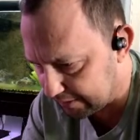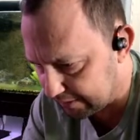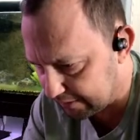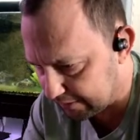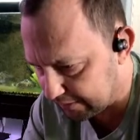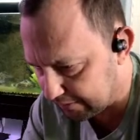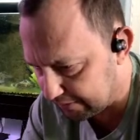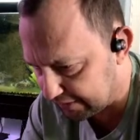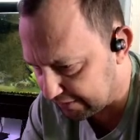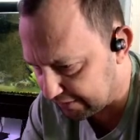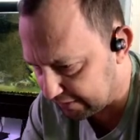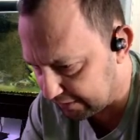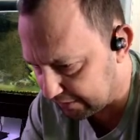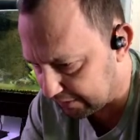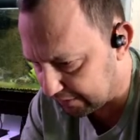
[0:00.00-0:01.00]
No, that's
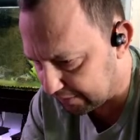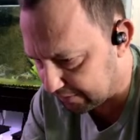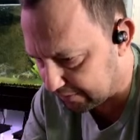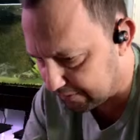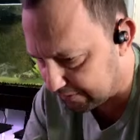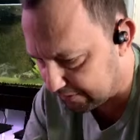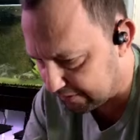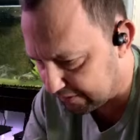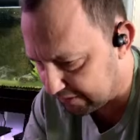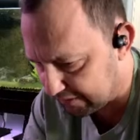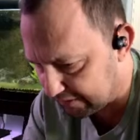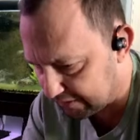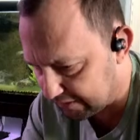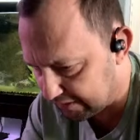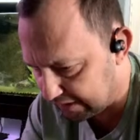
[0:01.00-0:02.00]
the logo.
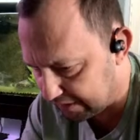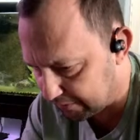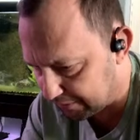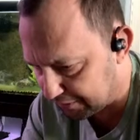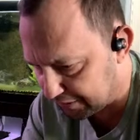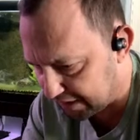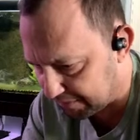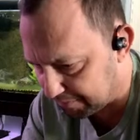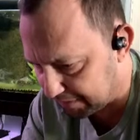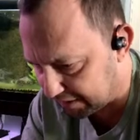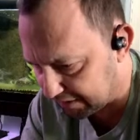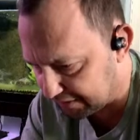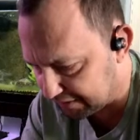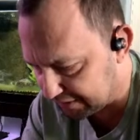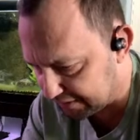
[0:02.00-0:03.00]
I want chat
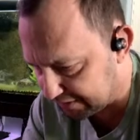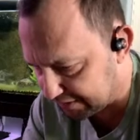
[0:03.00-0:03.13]
box.